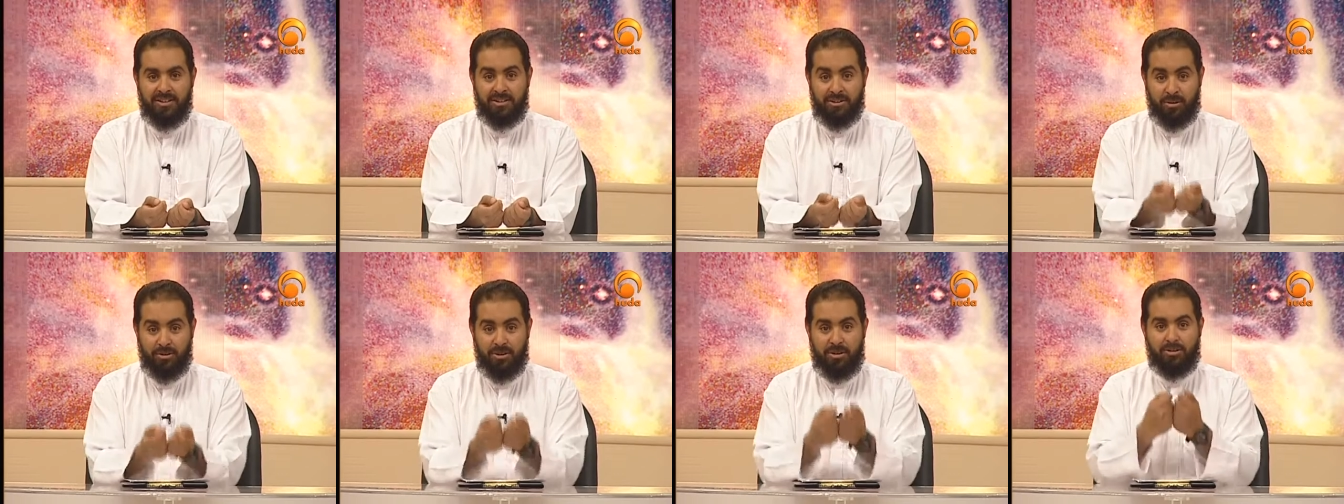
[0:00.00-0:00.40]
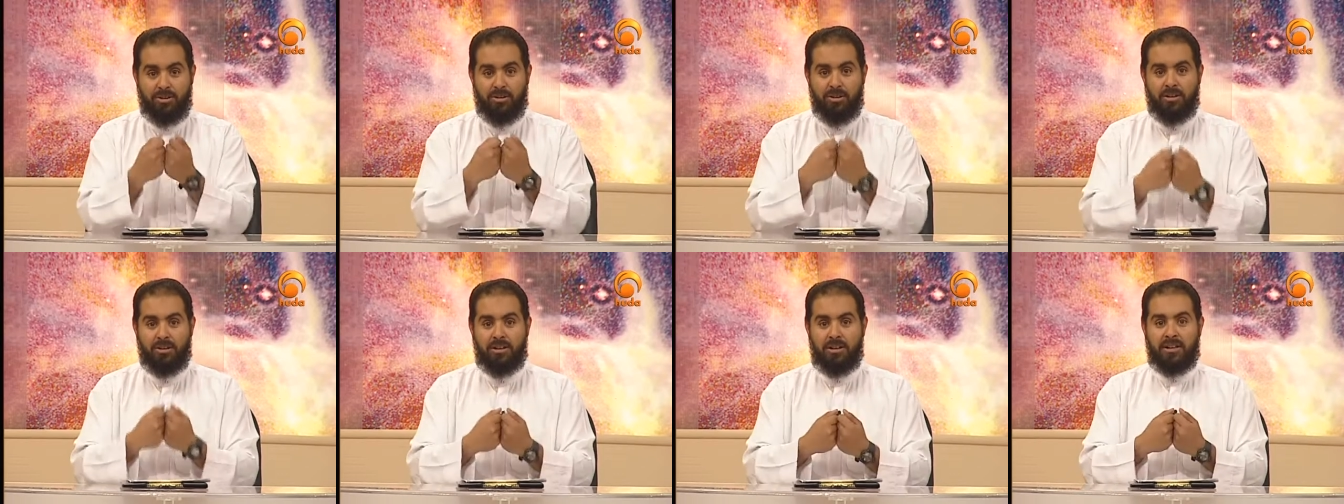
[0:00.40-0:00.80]

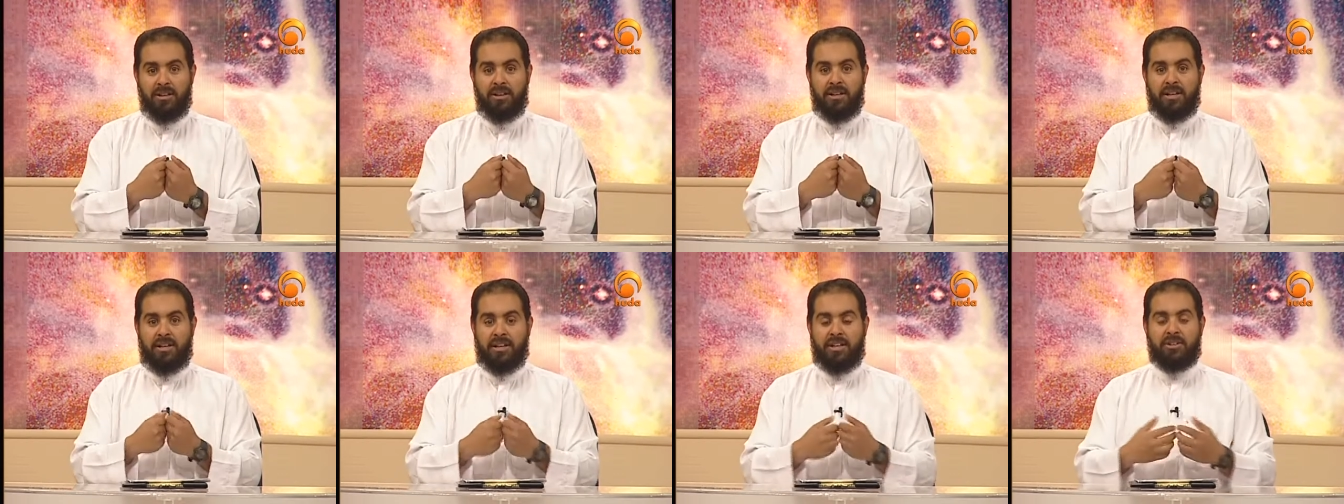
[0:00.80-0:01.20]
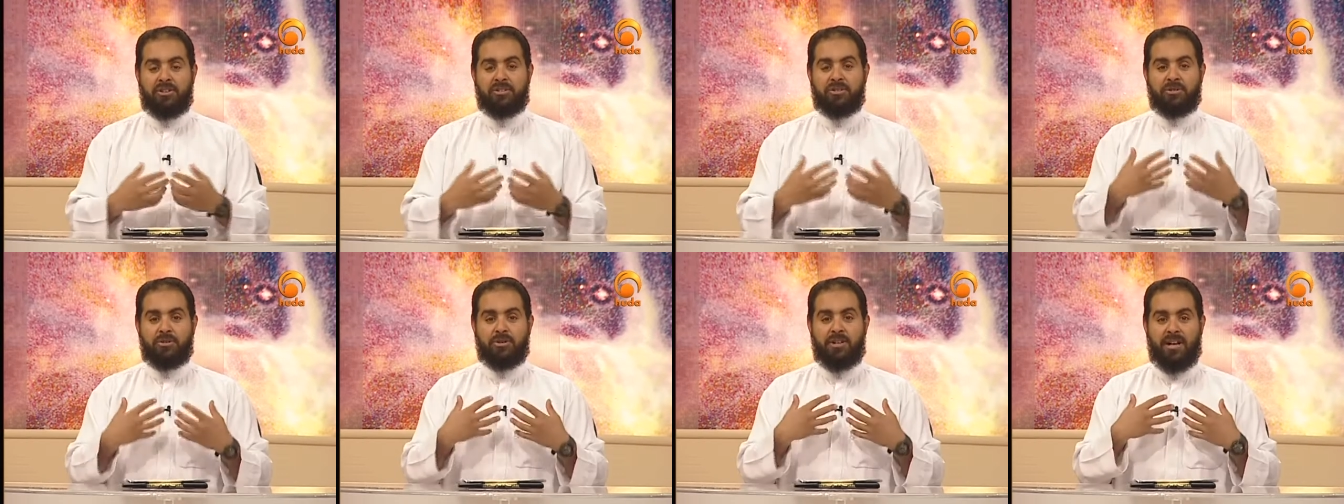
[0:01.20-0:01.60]
Tawakkul
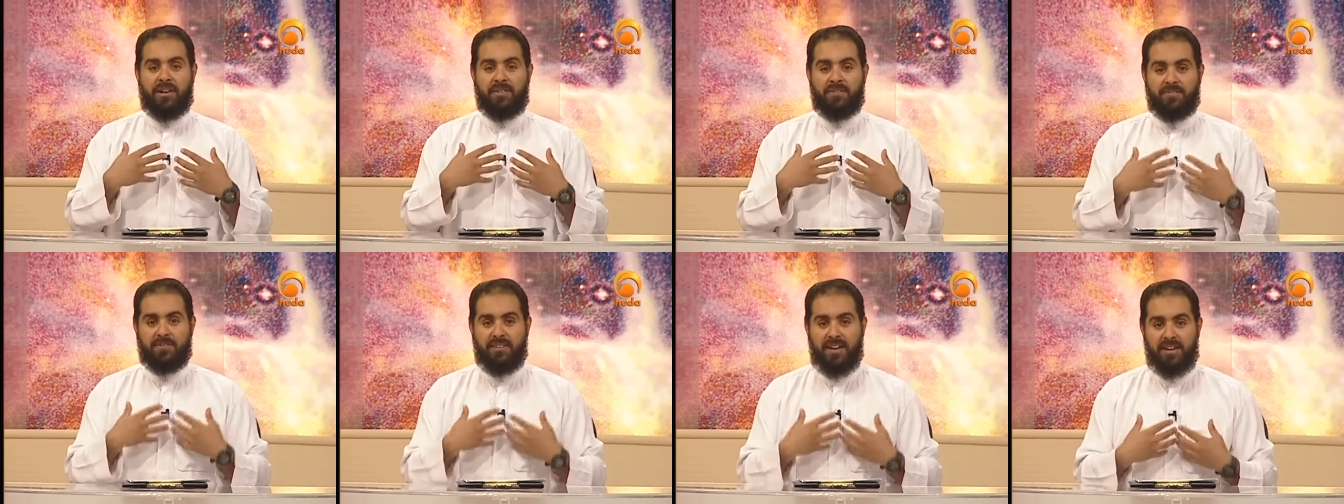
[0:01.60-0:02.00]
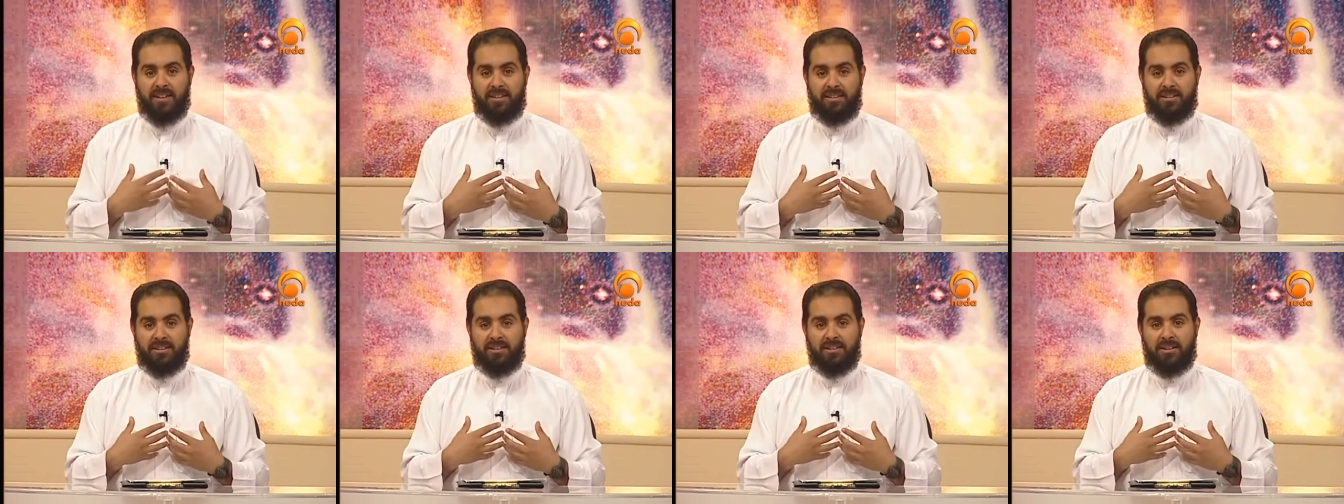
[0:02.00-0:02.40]
is to have
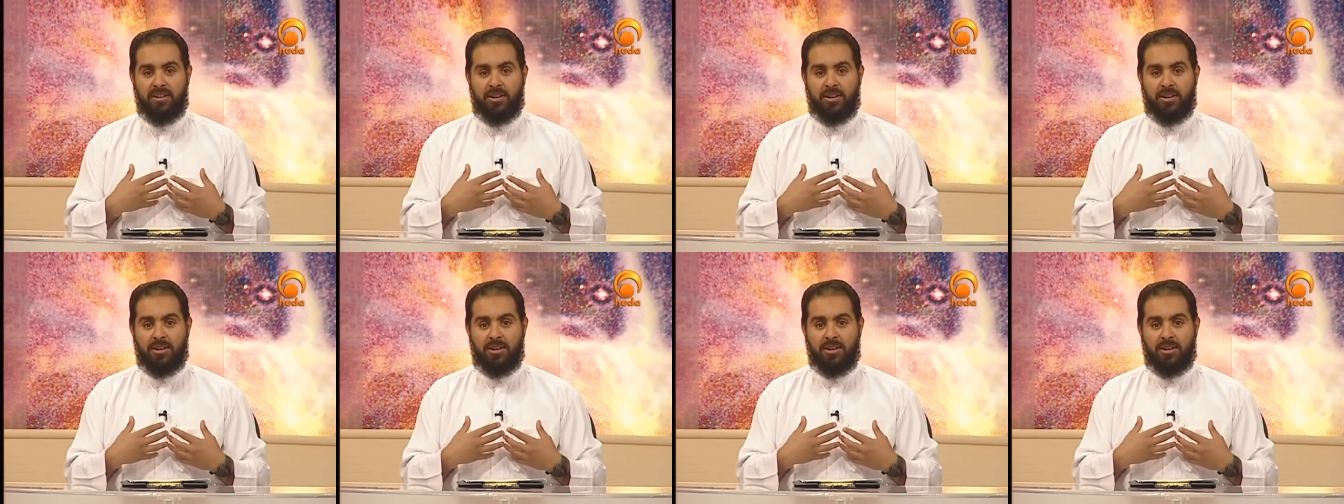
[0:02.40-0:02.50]
faith,